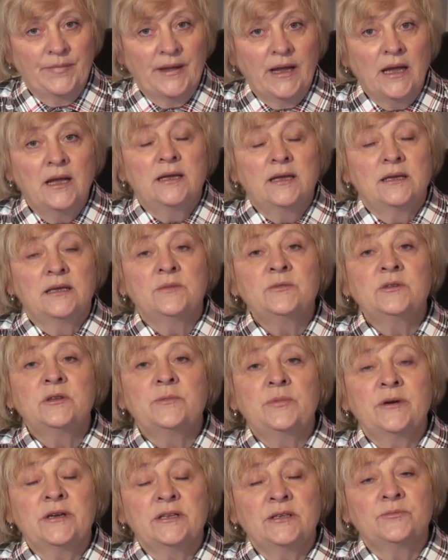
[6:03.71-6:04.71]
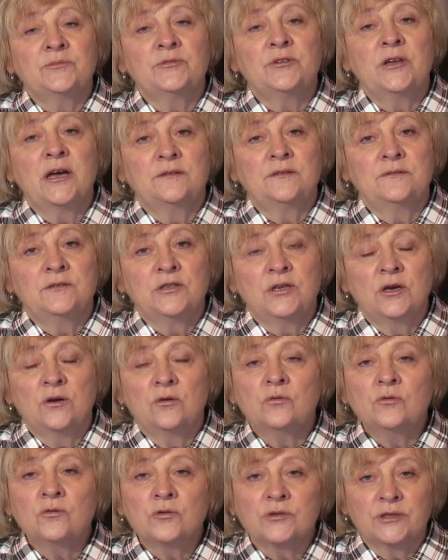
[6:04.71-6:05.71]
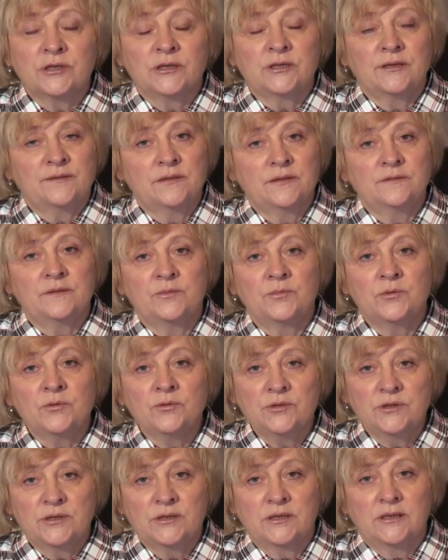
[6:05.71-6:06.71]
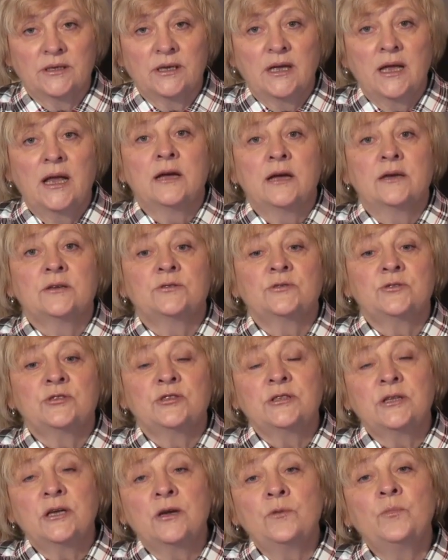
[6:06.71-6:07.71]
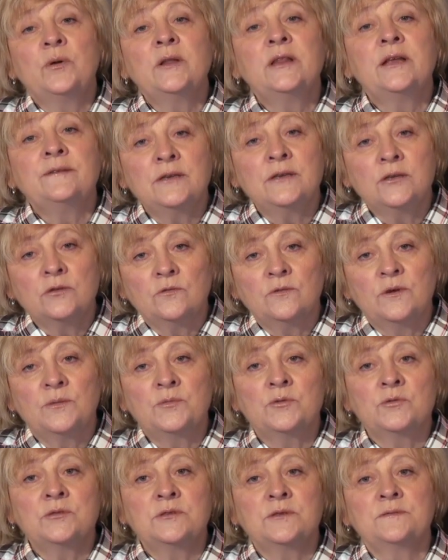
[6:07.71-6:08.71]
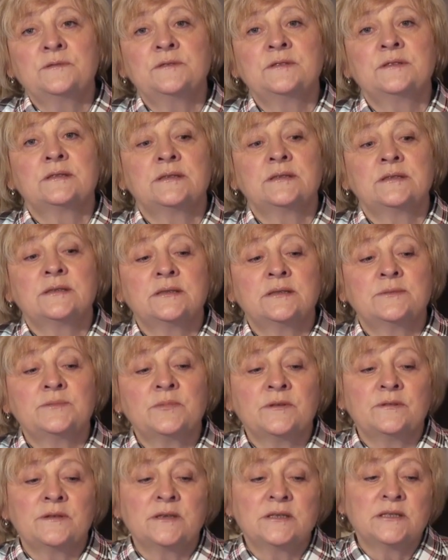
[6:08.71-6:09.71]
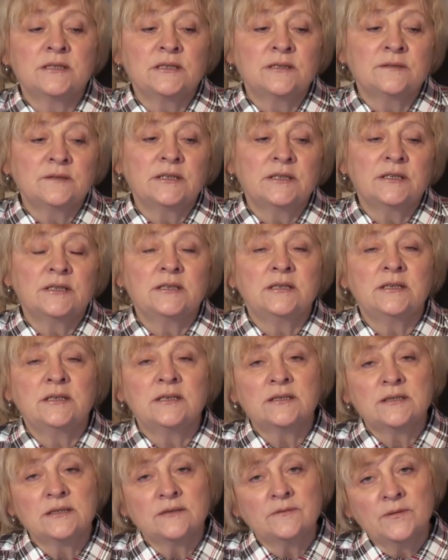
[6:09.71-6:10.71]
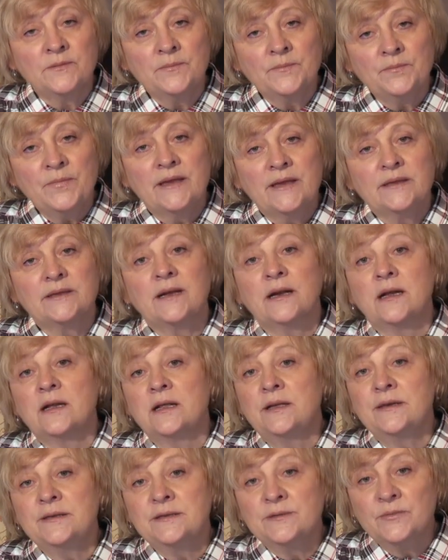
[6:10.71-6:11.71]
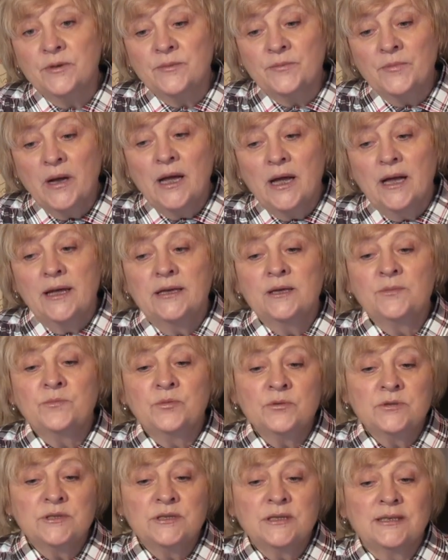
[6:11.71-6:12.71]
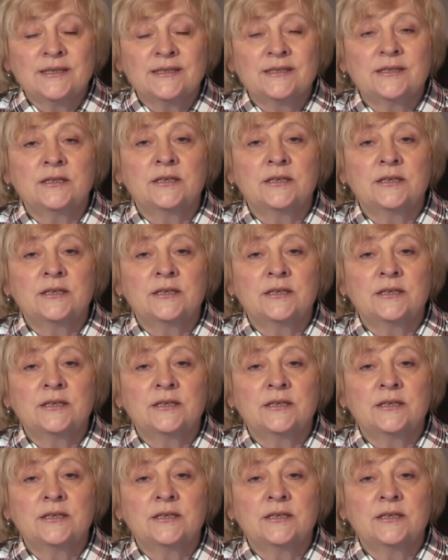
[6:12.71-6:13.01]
I'm happy that overall people's karma is not that bad. We are not that sinful, and that we stay alive.